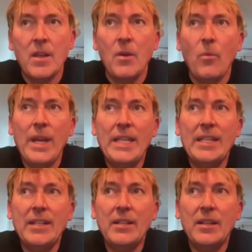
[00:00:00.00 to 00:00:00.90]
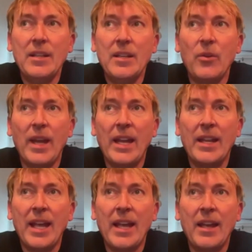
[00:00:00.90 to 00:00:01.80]
We did,
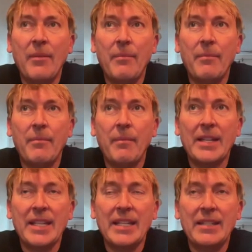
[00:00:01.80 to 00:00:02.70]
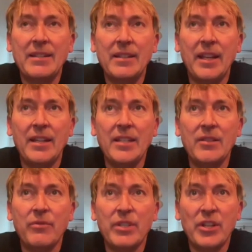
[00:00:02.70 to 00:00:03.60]
Anna, Maxine is
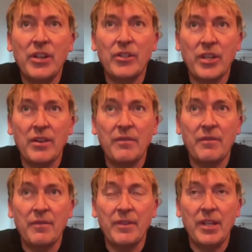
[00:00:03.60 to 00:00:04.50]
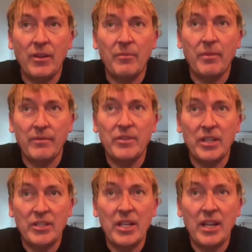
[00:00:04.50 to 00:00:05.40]
a research kind of,
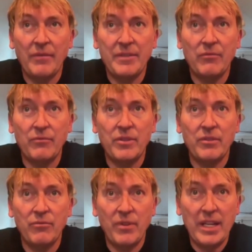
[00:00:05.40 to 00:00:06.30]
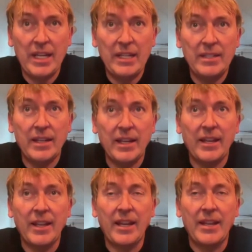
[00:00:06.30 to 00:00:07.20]
she loves to read
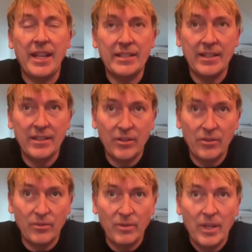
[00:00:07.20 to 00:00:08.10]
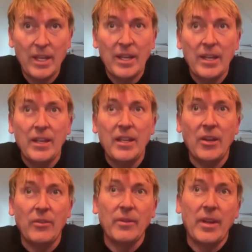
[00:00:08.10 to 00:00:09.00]
and listen to,
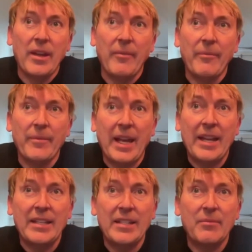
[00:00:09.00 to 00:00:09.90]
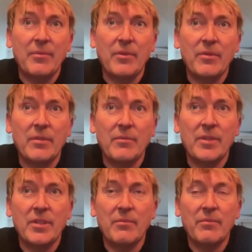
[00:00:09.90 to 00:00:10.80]
Anna did
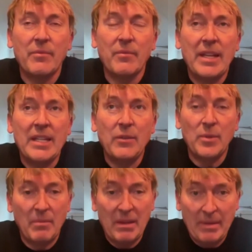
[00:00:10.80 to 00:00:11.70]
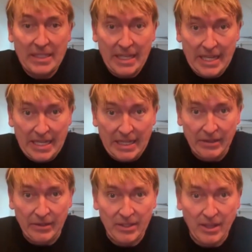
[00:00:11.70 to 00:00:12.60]
some interviews with the BBC
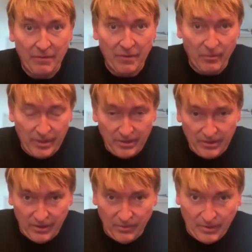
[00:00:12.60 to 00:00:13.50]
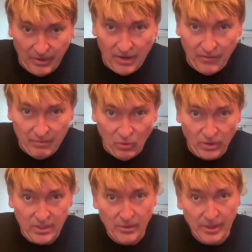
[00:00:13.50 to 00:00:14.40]
and stuff that were kind of
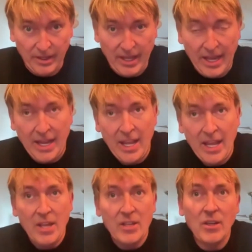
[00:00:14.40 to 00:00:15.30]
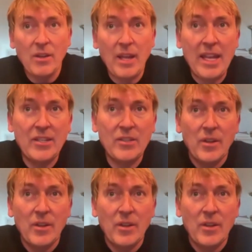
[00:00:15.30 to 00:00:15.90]
important to her, and so it's,